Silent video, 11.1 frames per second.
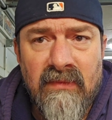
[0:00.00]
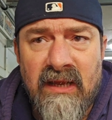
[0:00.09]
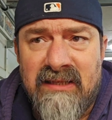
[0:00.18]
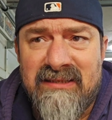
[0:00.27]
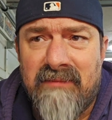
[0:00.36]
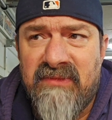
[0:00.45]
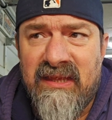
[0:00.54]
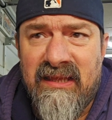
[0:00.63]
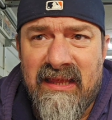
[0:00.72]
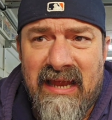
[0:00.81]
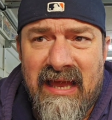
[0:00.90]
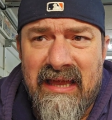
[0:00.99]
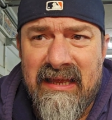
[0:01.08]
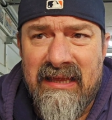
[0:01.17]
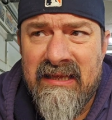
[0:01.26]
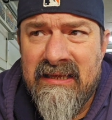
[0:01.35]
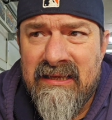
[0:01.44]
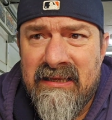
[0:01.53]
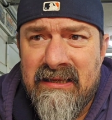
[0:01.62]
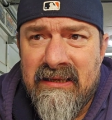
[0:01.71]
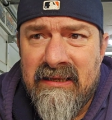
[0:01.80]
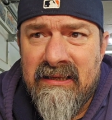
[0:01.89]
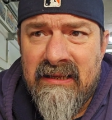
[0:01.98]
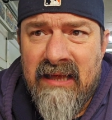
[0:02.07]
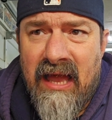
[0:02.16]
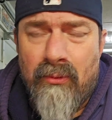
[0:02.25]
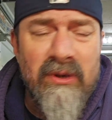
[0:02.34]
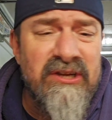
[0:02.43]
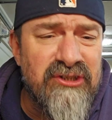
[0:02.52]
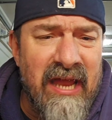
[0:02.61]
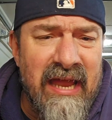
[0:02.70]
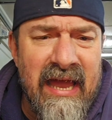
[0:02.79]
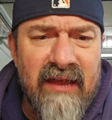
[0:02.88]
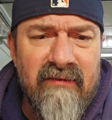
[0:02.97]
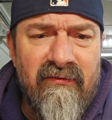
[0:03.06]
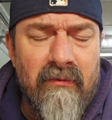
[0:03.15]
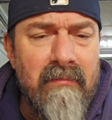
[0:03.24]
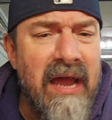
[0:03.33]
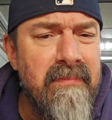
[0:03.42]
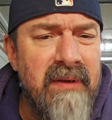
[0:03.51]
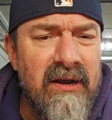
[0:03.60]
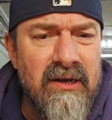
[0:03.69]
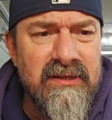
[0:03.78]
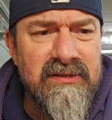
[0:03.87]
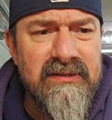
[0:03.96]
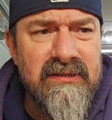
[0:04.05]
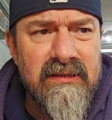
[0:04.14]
It's something that I wish I had from my parents,